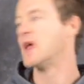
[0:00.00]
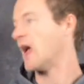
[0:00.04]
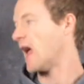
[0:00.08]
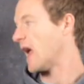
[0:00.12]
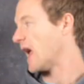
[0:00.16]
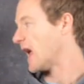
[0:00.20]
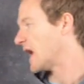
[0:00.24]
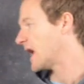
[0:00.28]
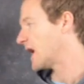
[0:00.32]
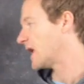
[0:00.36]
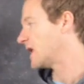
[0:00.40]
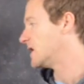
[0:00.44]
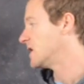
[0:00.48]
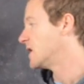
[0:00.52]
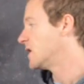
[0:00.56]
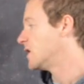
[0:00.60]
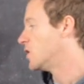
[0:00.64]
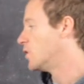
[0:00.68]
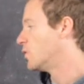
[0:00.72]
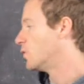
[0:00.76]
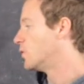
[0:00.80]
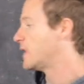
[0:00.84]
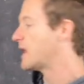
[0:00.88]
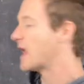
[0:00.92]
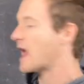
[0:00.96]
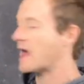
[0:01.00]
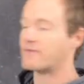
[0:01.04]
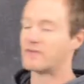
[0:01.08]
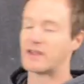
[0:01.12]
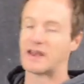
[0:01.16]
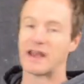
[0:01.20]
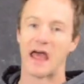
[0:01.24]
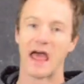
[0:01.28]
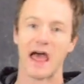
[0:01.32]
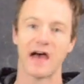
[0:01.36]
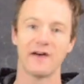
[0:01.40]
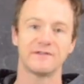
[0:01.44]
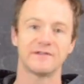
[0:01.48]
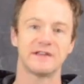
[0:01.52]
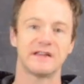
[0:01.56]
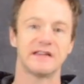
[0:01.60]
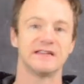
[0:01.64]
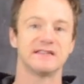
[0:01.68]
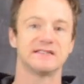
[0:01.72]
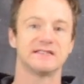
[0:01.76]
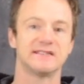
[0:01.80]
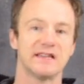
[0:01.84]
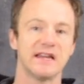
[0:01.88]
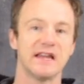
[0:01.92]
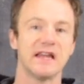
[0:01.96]
And we have an
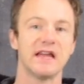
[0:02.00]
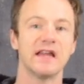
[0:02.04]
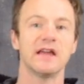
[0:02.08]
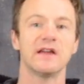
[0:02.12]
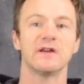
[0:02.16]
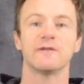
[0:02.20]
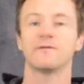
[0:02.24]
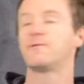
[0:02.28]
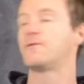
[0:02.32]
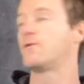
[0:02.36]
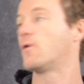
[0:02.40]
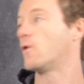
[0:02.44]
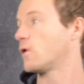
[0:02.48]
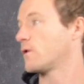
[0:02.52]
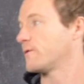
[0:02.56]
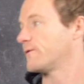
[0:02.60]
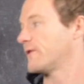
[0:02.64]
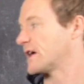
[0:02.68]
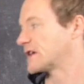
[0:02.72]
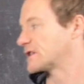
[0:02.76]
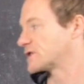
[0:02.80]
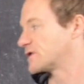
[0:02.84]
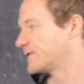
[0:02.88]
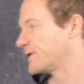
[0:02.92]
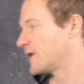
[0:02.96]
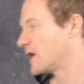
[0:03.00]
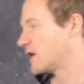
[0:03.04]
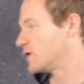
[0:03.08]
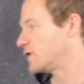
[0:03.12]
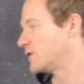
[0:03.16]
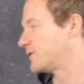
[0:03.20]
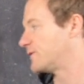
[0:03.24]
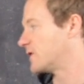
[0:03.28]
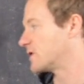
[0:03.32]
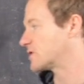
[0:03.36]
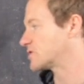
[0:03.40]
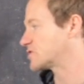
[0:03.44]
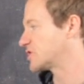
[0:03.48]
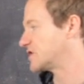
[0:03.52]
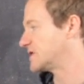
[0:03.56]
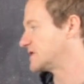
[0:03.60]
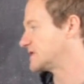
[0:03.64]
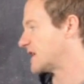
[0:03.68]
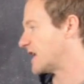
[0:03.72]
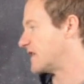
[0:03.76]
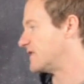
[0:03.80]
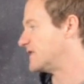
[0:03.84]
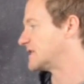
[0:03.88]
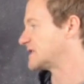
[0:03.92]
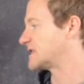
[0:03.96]
FTC for vector valued functions,
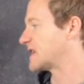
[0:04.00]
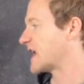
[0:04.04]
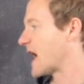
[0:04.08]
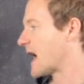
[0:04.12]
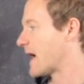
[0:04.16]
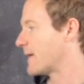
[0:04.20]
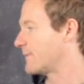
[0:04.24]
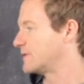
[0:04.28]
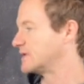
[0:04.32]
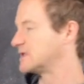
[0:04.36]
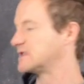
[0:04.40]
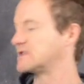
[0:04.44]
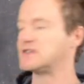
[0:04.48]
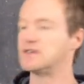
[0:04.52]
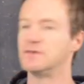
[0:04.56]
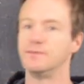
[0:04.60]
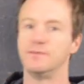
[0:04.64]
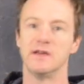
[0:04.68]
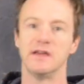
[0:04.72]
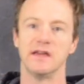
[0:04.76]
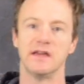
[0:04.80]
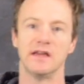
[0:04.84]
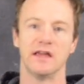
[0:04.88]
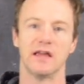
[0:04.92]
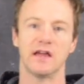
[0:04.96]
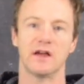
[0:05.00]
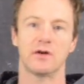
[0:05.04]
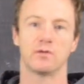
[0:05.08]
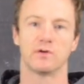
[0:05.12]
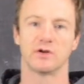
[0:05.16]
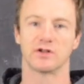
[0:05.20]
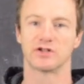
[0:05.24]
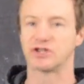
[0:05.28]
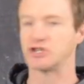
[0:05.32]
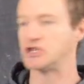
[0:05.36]
and this happens to be equal